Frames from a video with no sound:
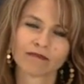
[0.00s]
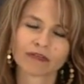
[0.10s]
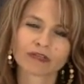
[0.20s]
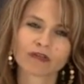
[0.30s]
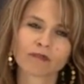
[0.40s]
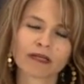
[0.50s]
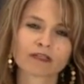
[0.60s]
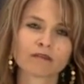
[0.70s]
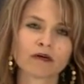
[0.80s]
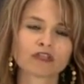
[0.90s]
Physical,
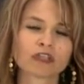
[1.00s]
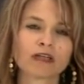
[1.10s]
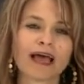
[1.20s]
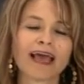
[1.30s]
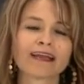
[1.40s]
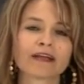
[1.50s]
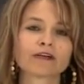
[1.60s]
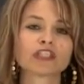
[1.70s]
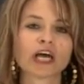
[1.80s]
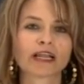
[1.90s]
mental, emotional, and
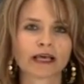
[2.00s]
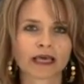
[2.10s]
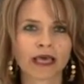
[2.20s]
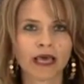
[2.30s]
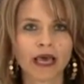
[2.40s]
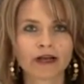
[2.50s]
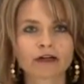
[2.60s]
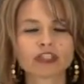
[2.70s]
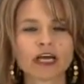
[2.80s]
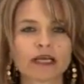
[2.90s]
energetic.
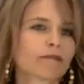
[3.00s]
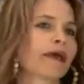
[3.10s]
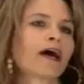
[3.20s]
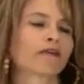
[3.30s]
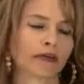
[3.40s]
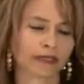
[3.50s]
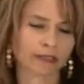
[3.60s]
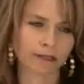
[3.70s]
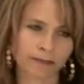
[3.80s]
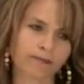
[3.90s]
Energetic
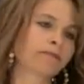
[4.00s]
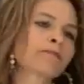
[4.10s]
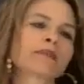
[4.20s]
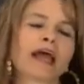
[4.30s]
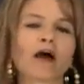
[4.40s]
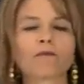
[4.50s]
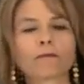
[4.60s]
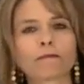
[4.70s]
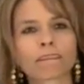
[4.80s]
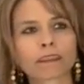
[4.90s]
boundaries. Now,
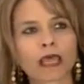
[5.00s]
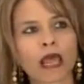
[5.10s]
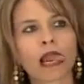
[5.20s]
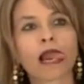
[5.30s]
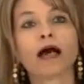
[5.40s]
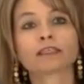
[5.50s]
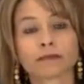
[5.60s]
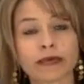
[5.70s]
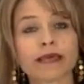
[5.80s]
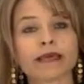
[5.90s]

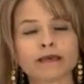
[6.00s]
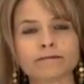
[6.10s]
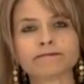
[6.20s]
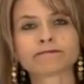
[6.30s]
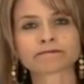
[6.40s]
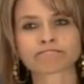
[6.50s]
to me,